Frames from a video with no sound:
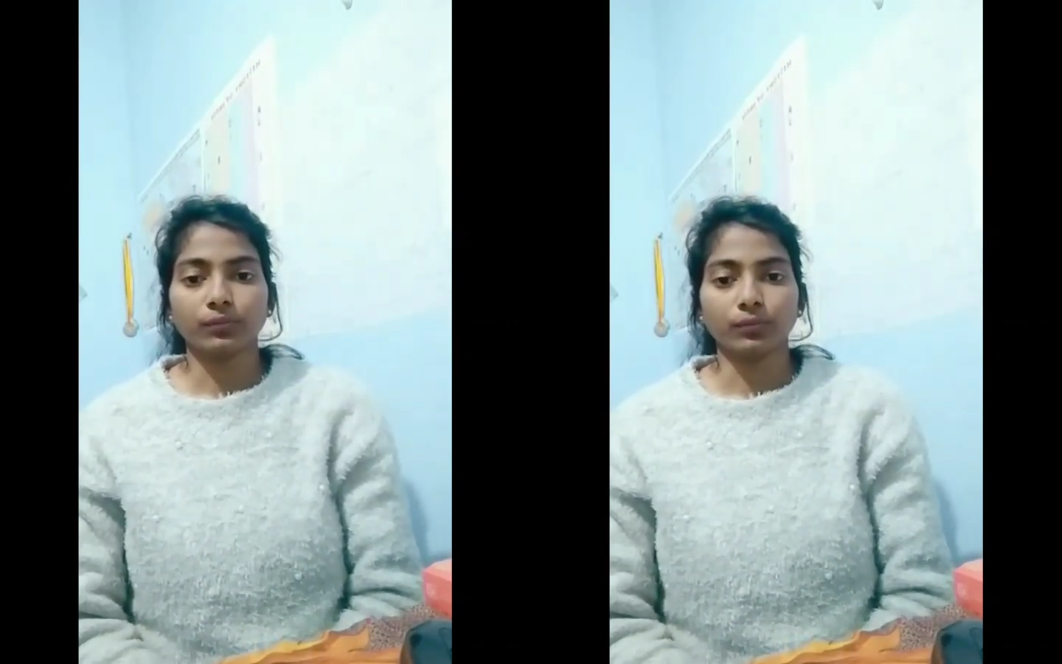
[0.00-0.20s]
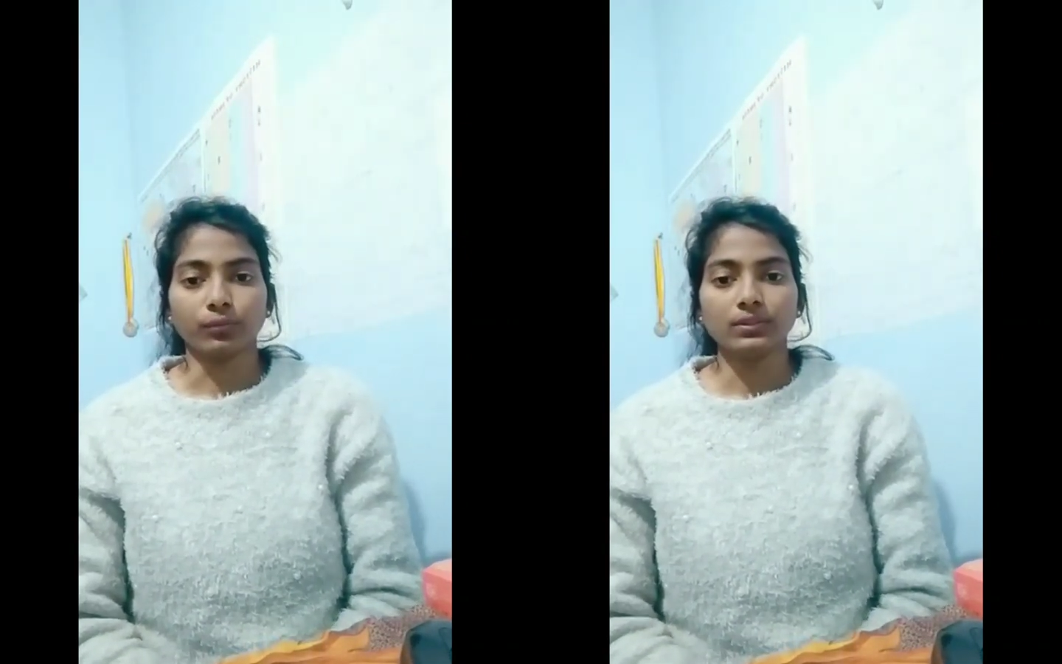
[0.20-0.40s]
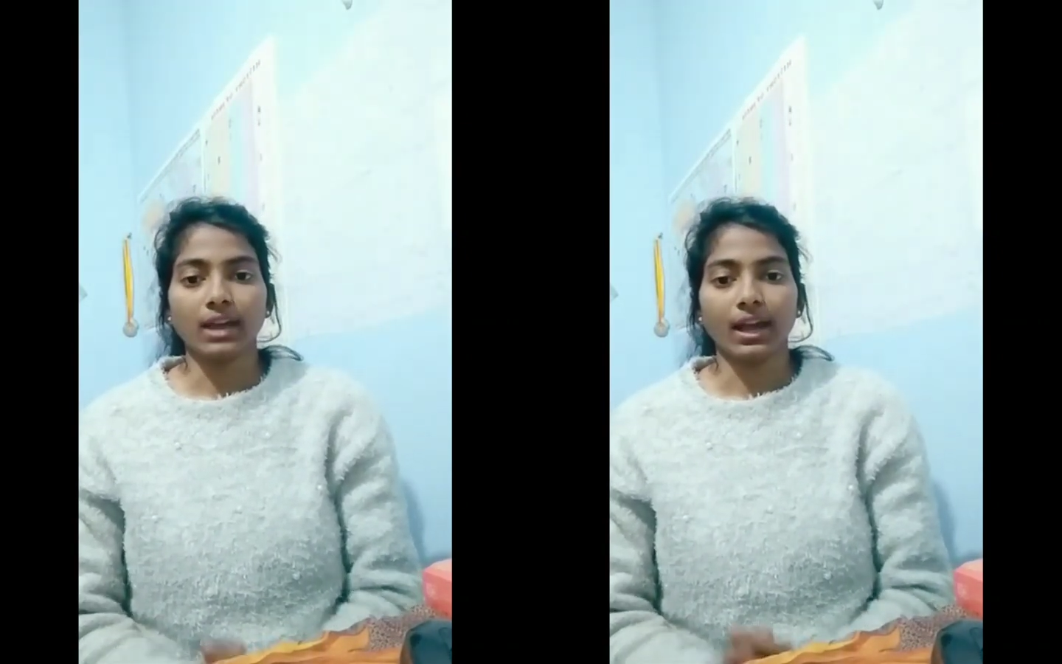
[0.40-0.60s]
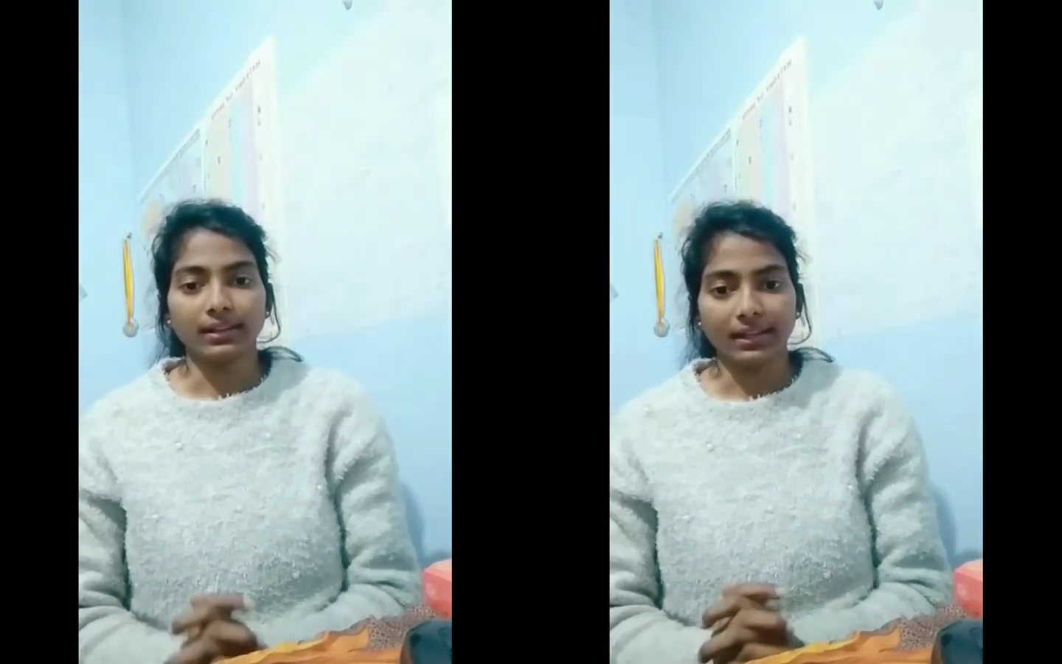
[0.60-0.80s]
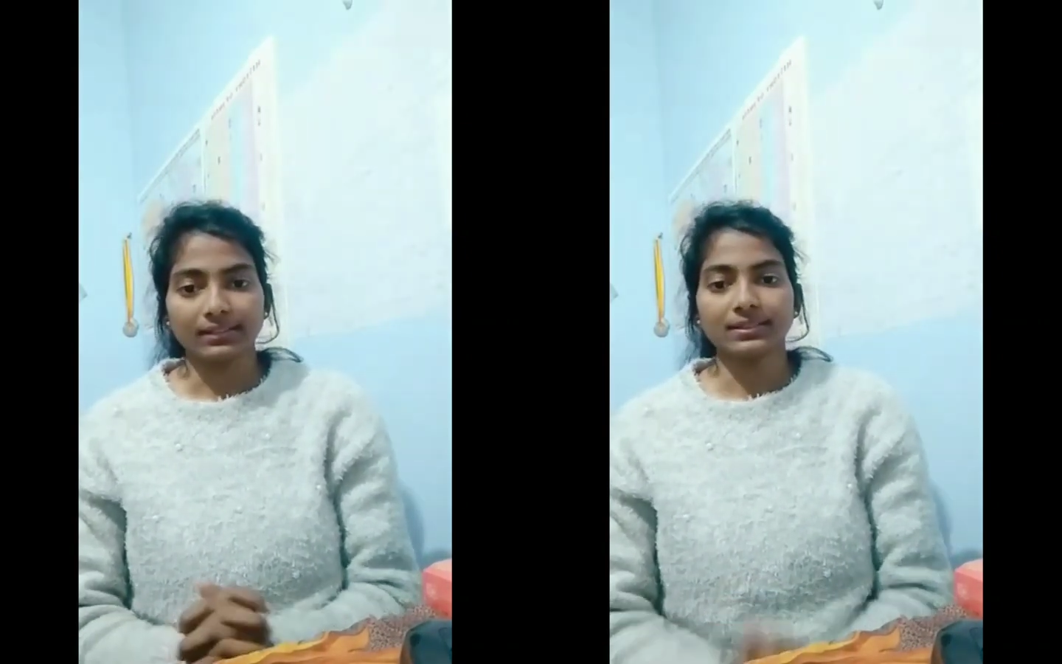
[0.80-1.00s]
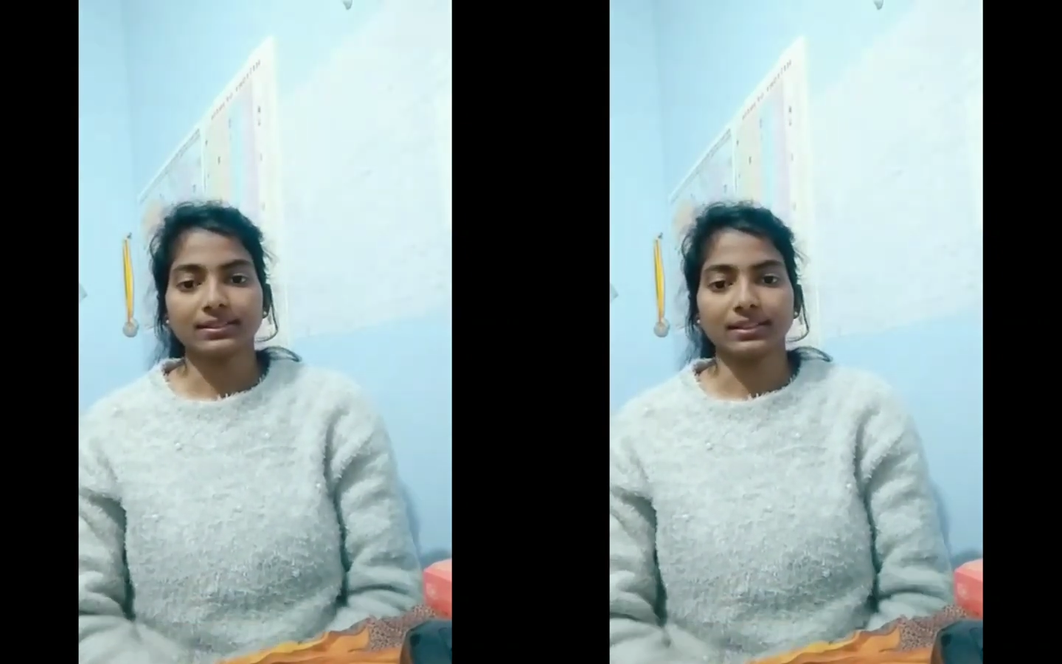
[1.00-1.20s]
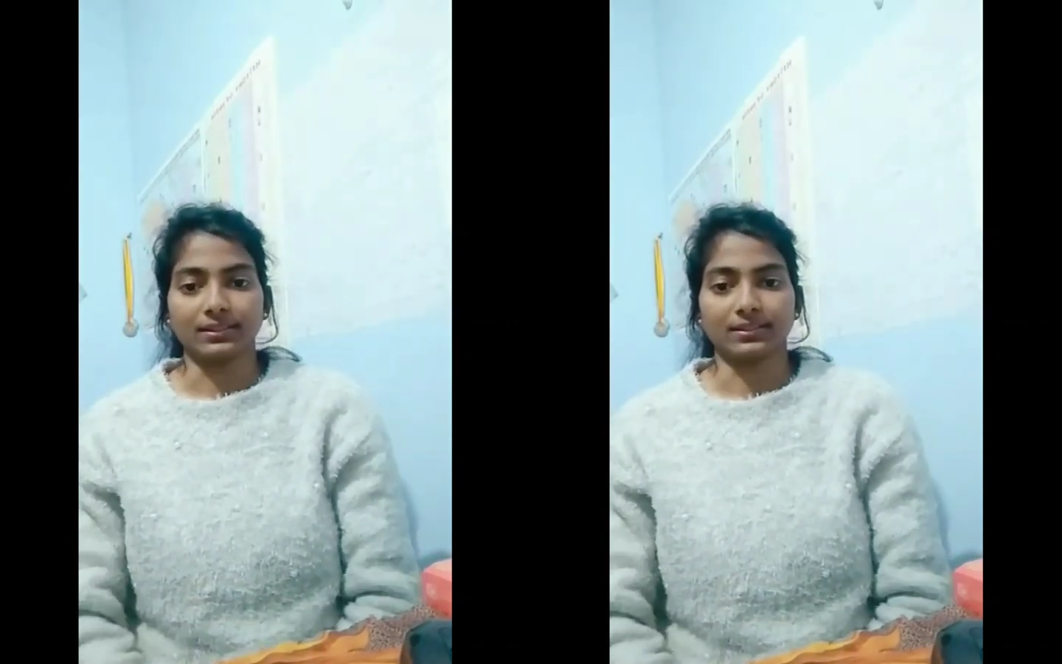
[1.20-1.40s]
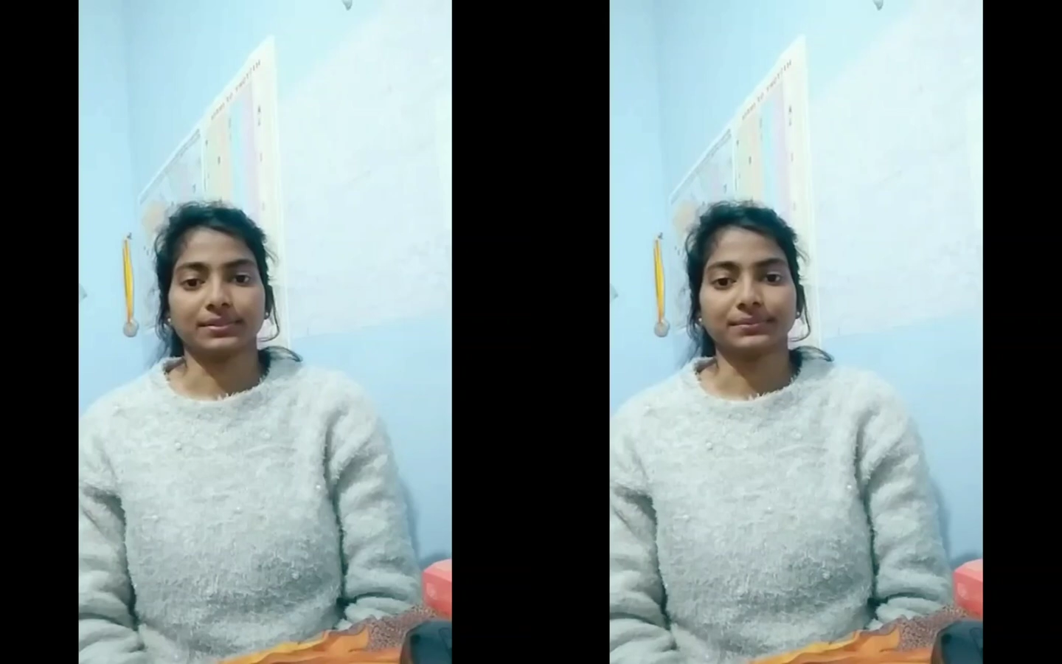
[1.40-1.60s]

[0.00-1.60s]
rose are in existence.